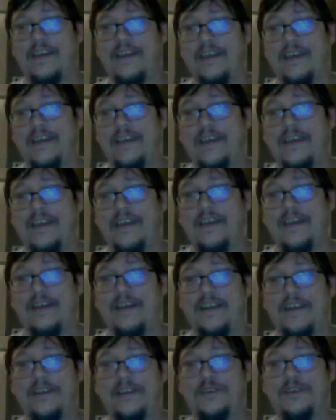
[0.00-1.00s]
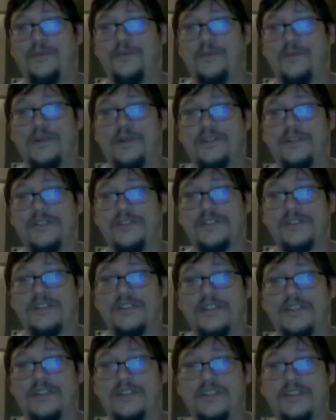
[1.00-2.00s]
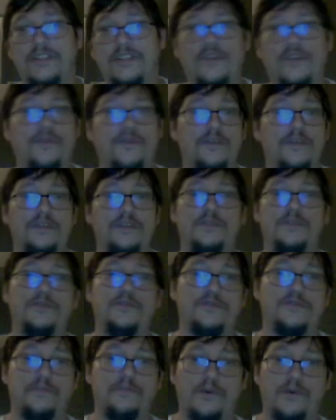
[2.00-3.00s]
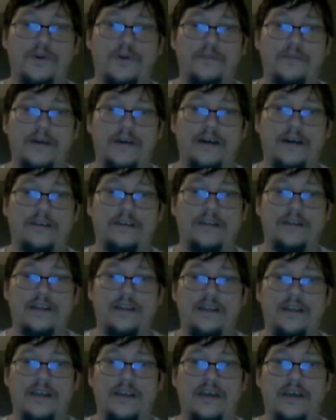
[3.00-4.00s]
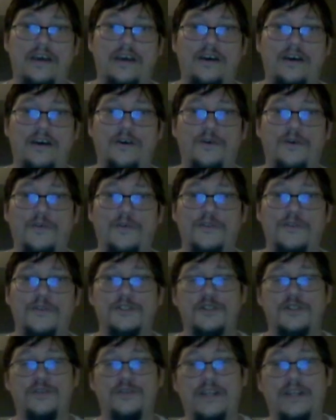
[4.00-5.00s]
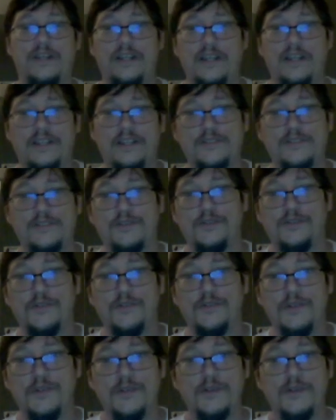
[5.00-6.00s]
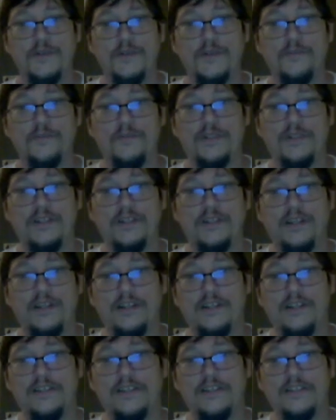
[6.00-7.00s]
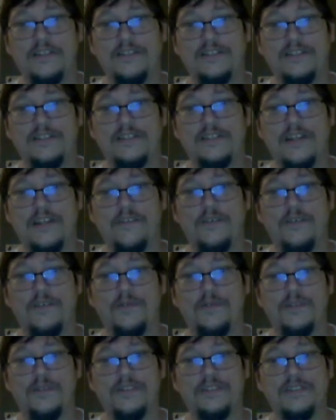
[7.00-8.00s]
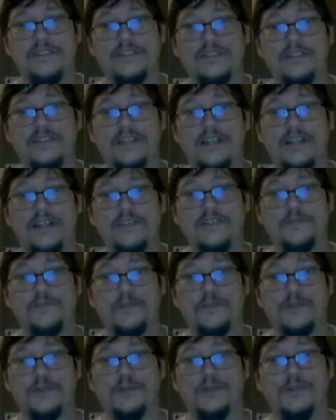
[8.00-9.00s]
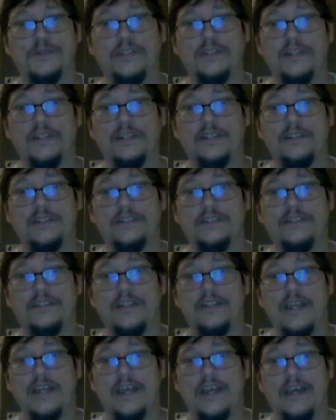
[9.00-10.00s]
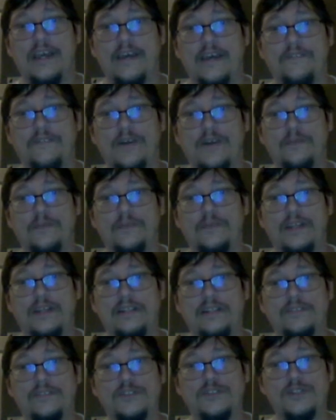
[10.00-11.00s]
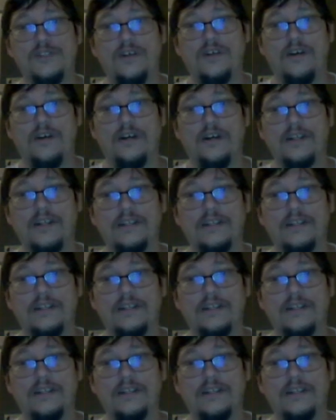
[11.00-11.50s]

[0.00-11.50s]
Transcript: And we're just going to, read a news report about how the show got canceled because everyone's in the hospital and half of them can't even talk